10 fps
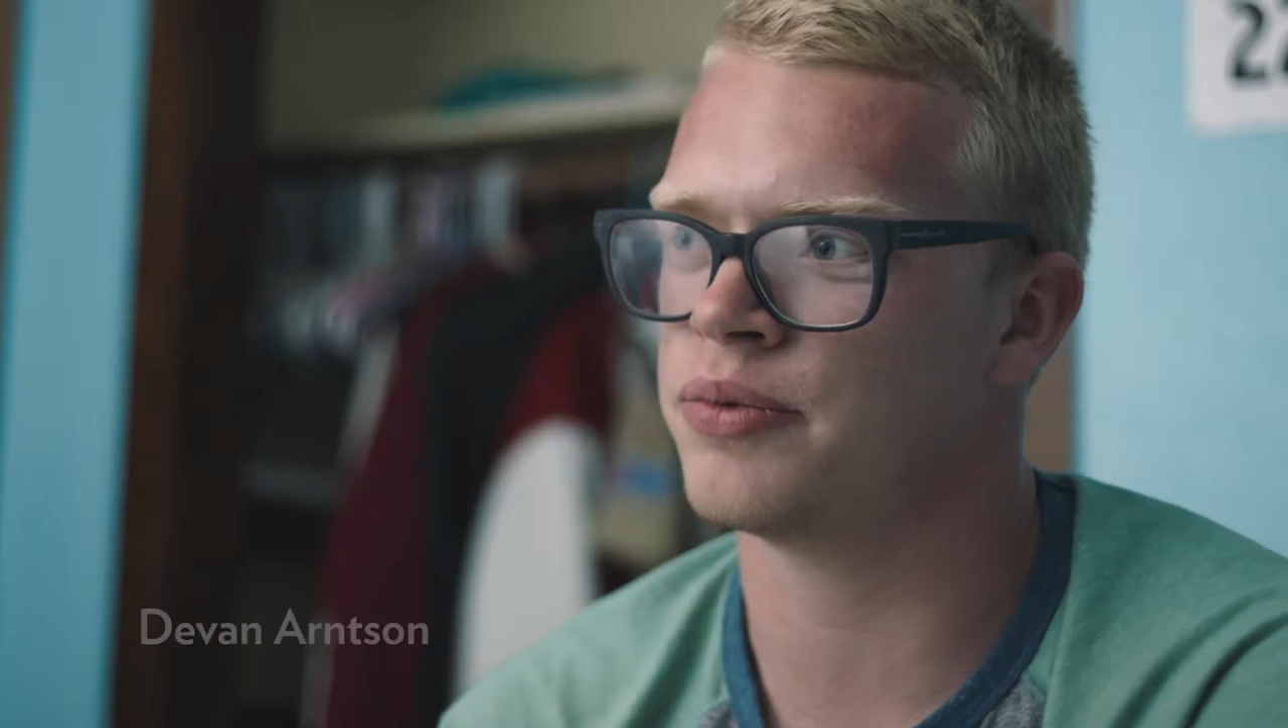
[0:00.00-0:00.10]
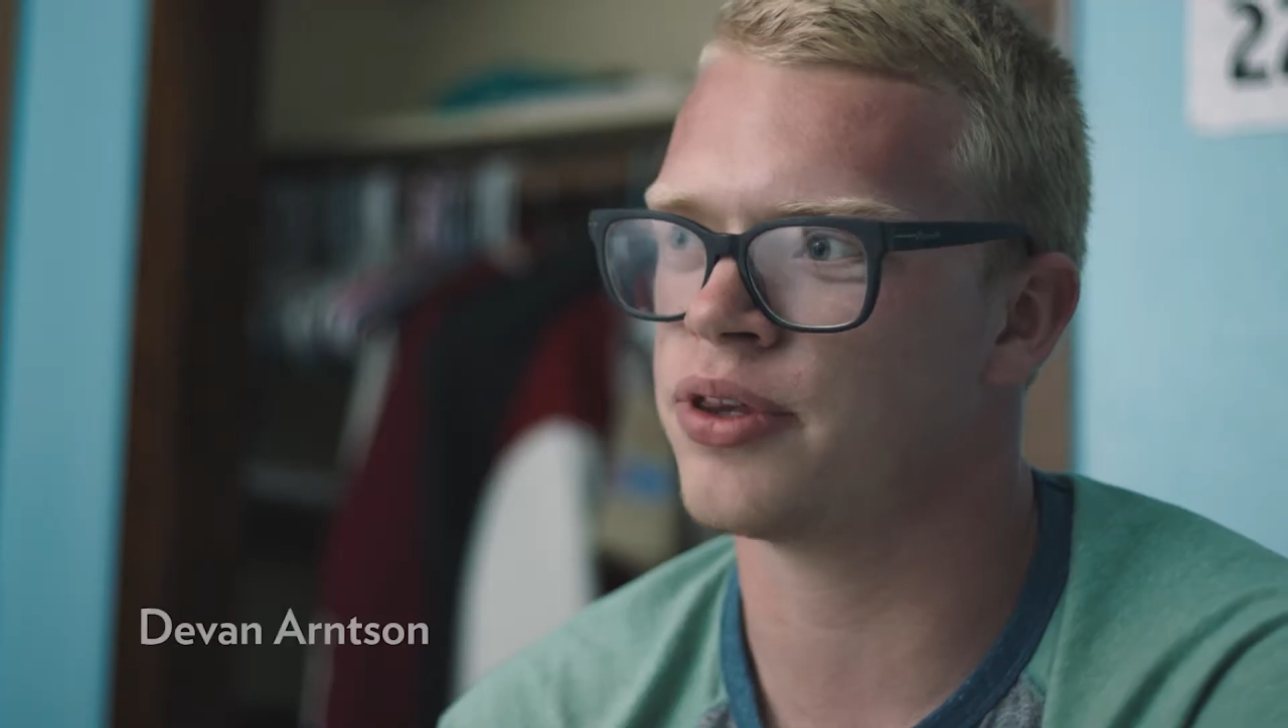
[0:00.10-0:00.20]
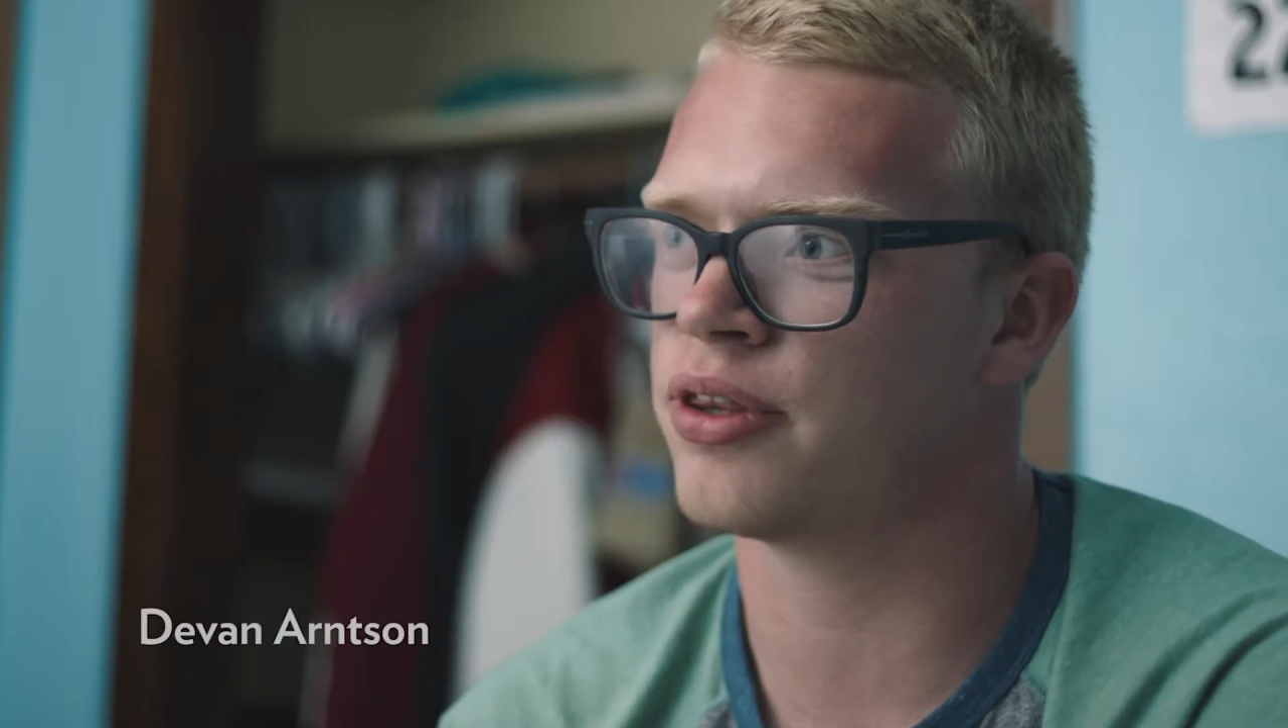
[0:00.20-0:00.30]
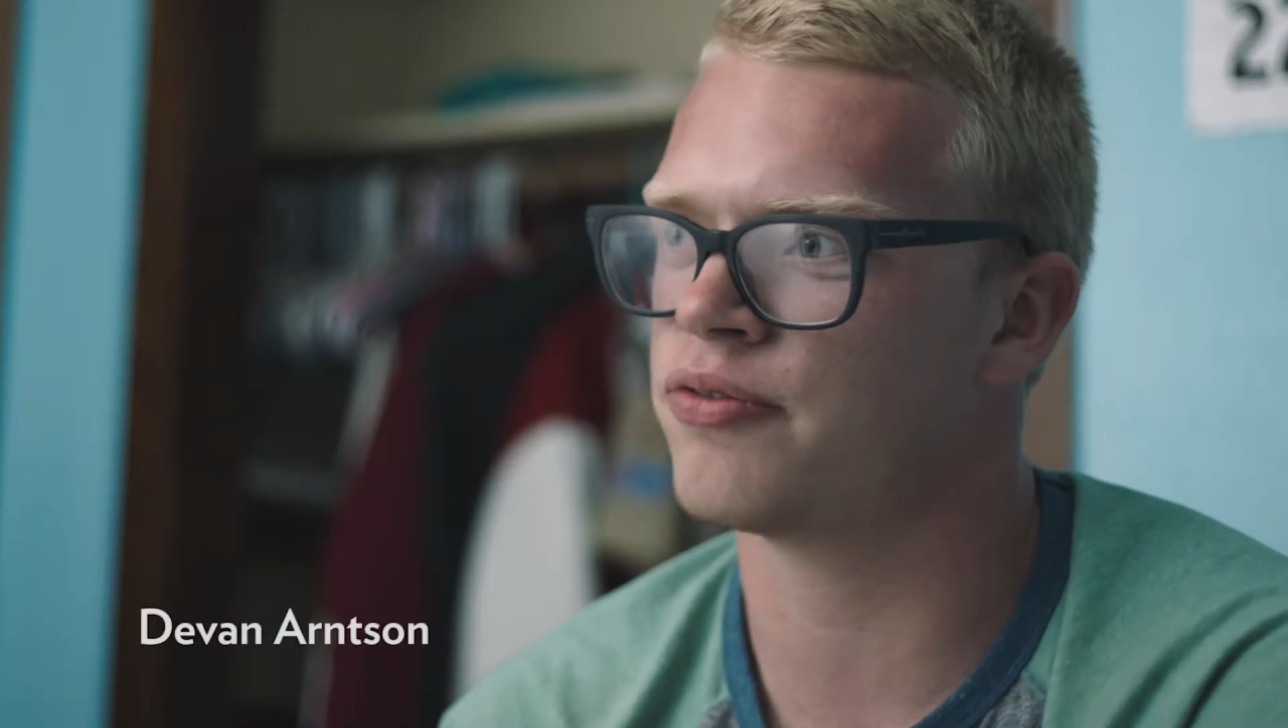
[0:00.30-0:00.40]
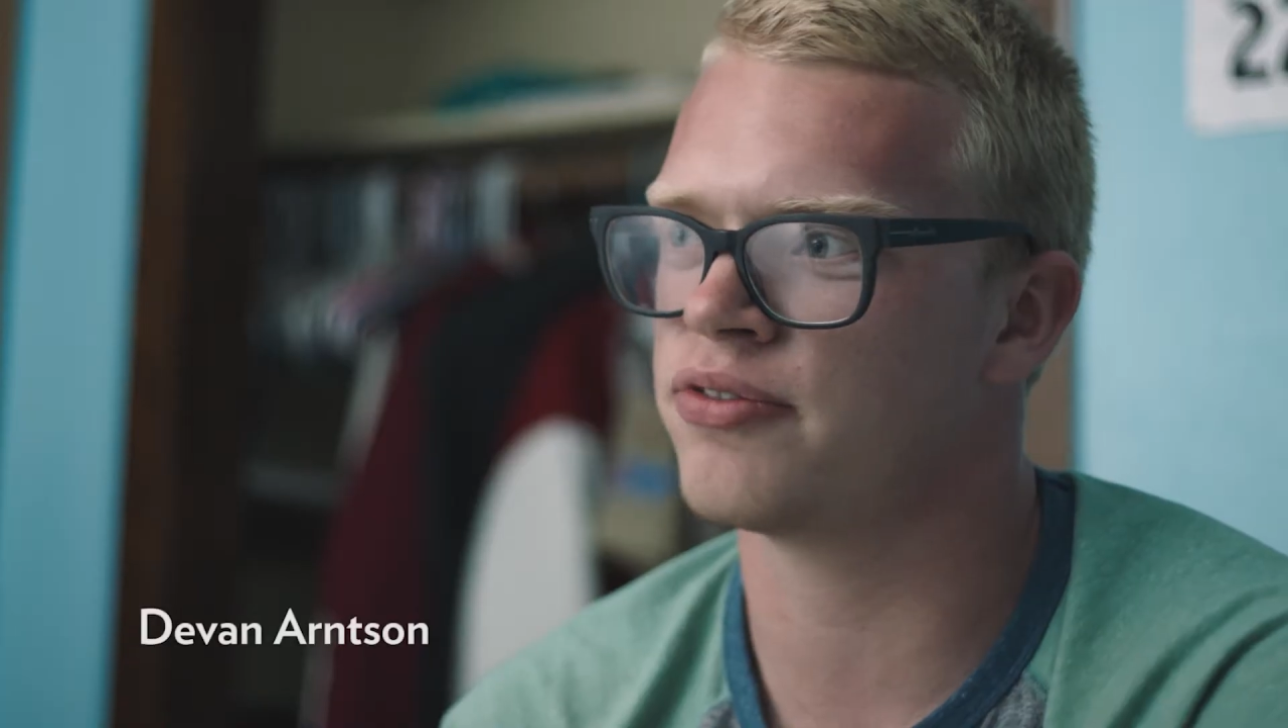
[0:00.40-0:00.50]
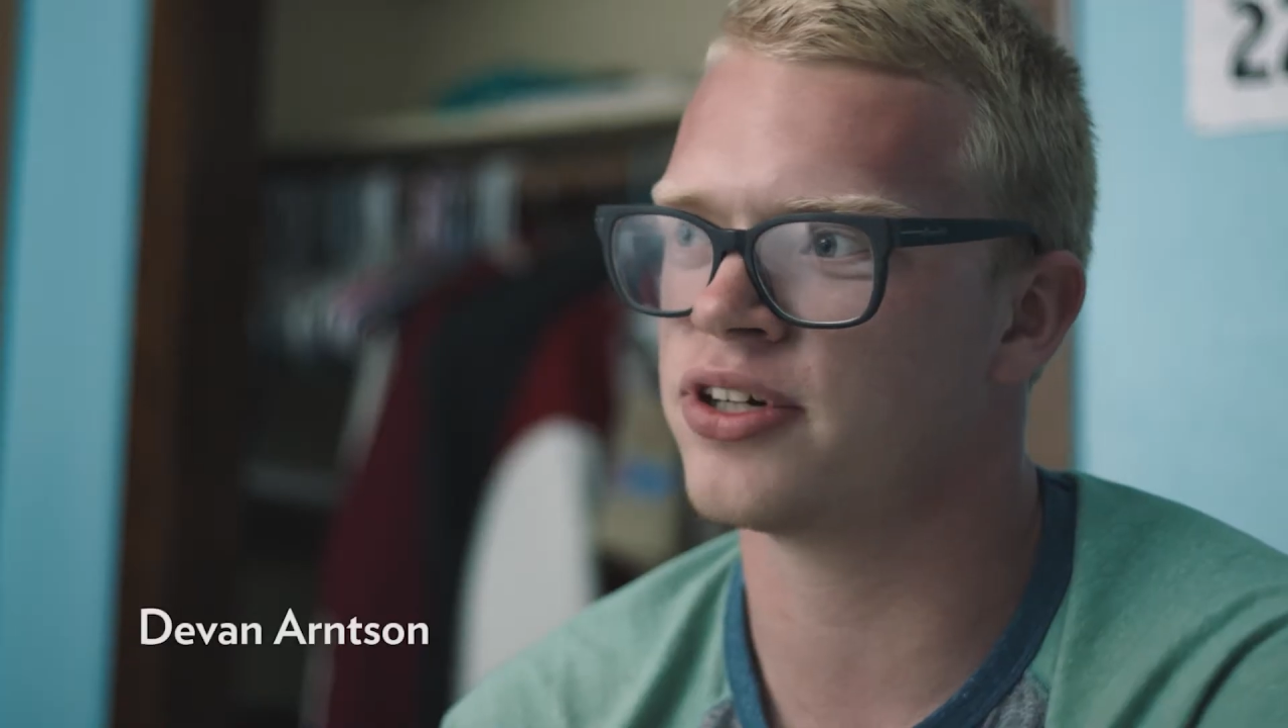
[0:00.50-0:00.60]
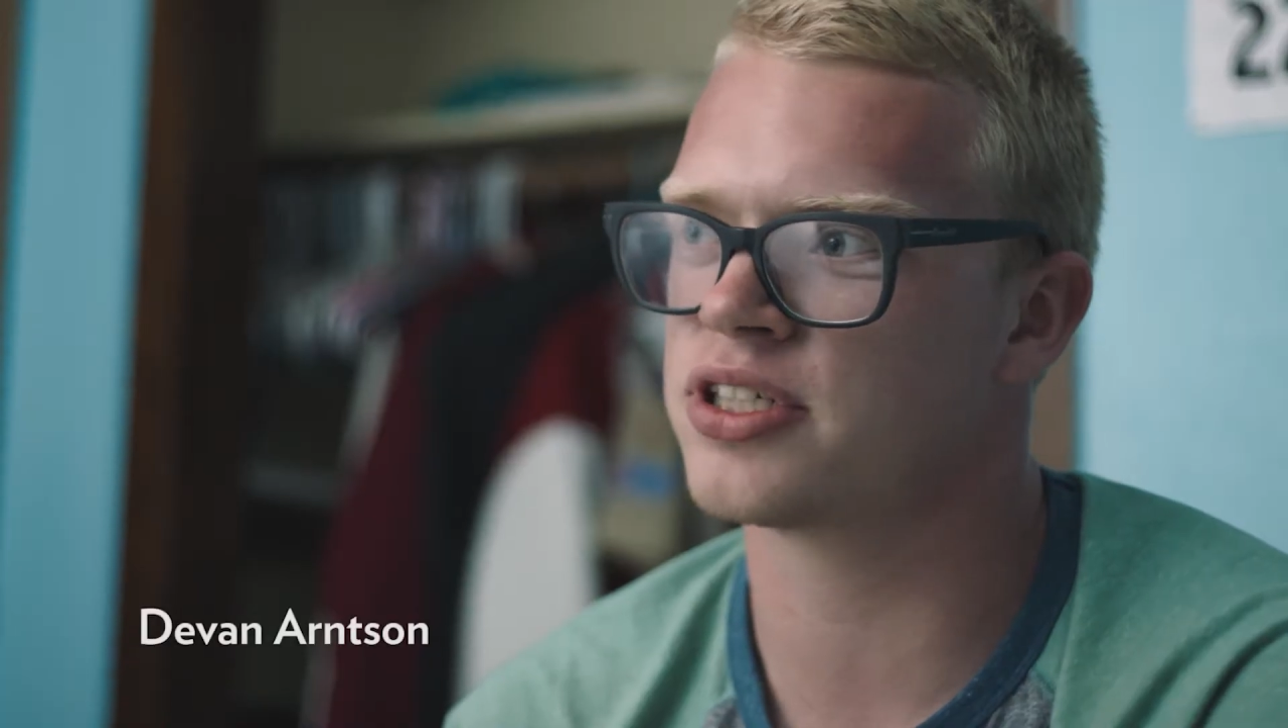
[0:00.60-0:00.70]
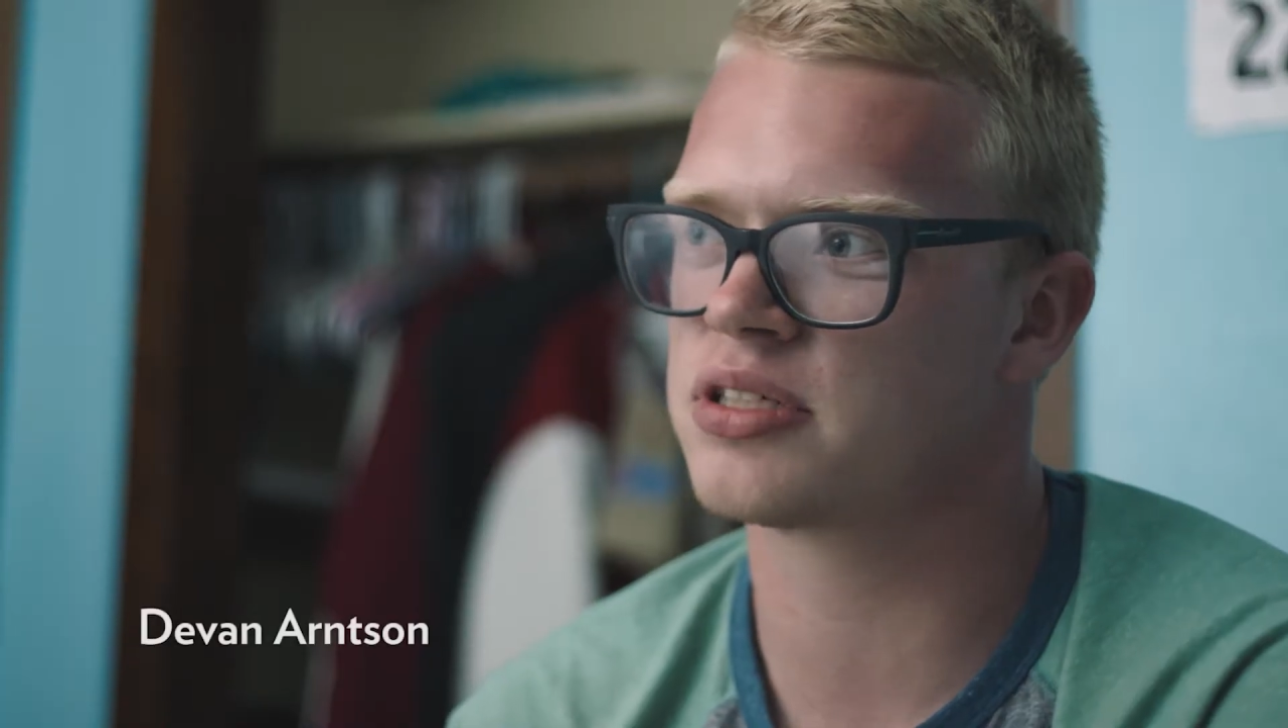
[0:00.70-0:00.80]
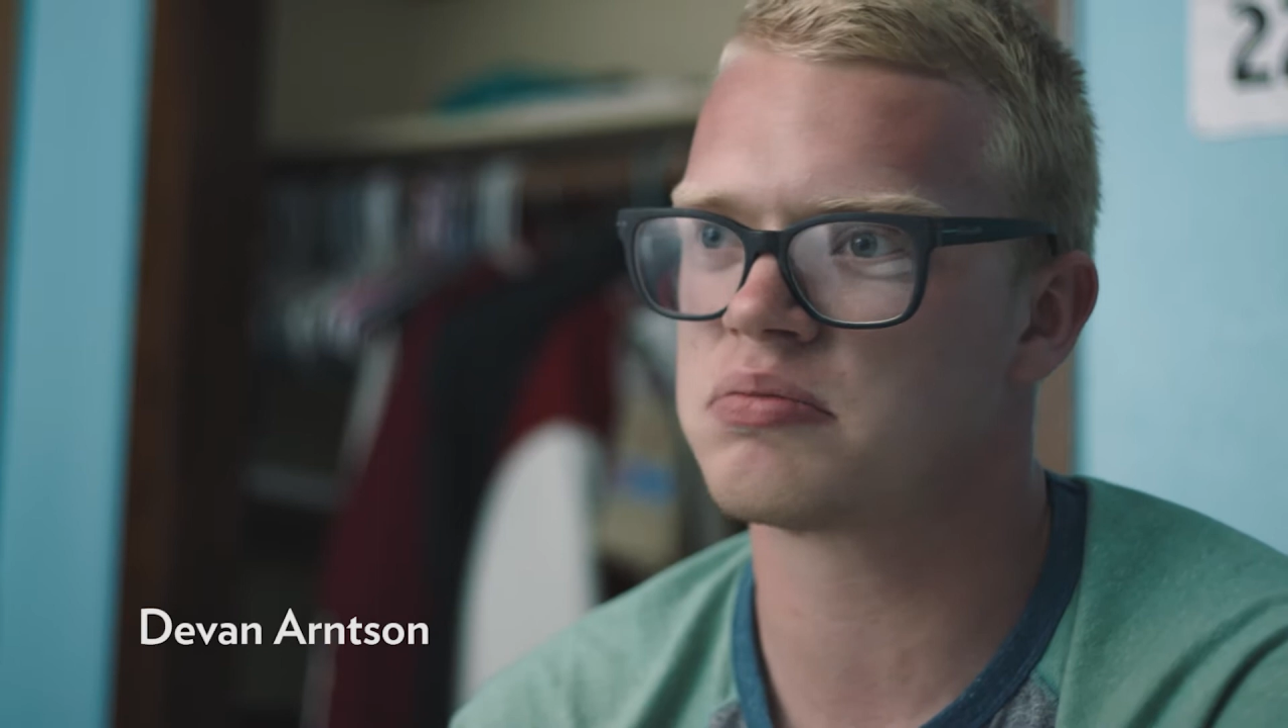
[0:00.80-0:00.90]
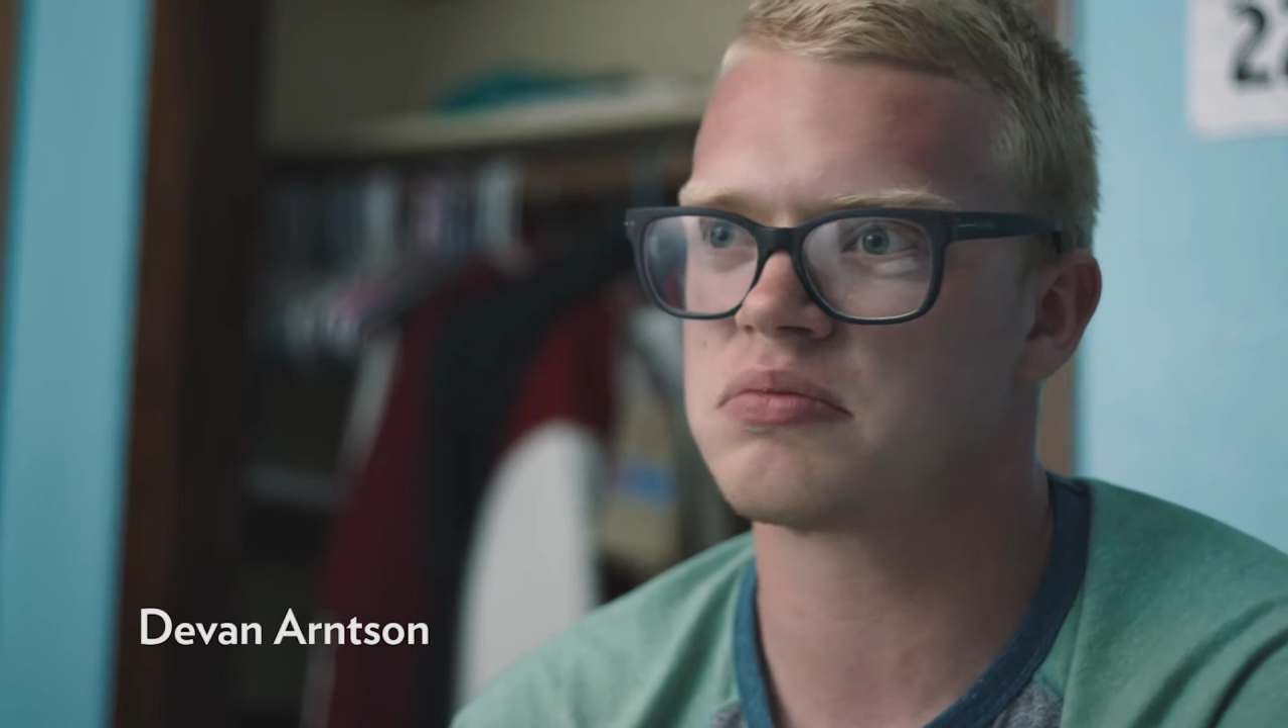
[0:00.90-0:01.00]
Within the
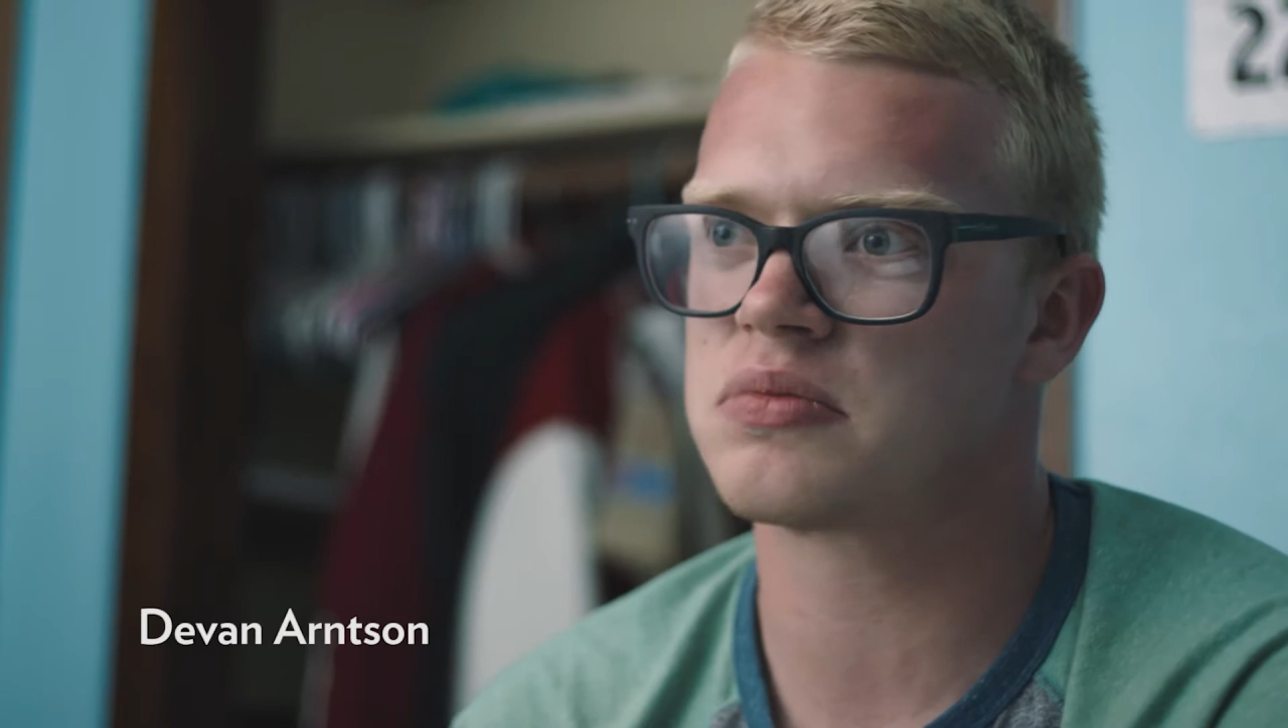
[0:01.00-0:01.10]
first